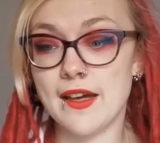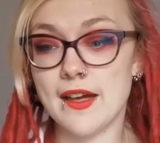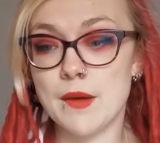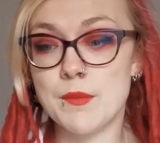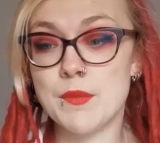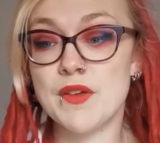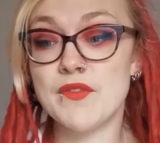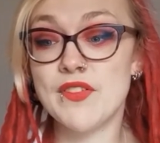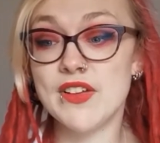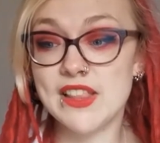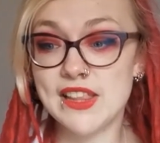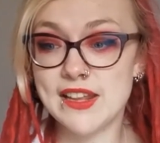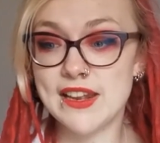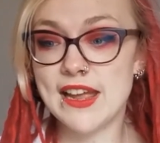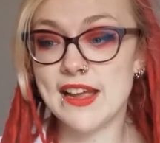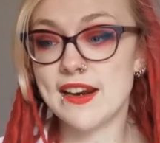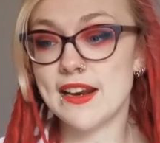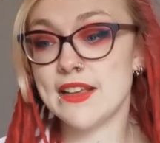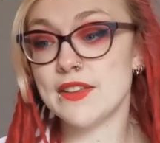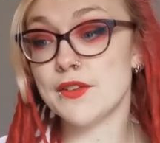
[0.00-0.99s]
a
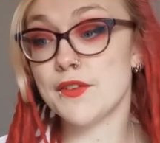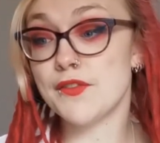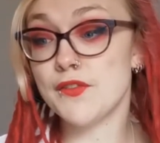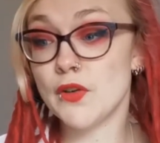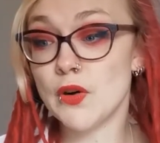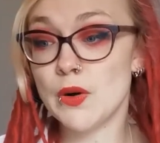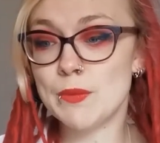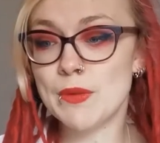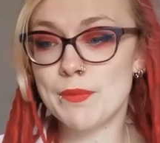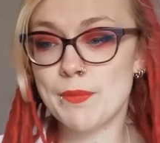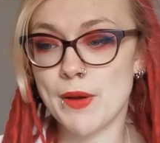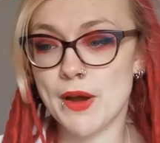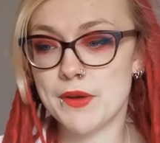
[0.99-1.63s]
villanelle is a form of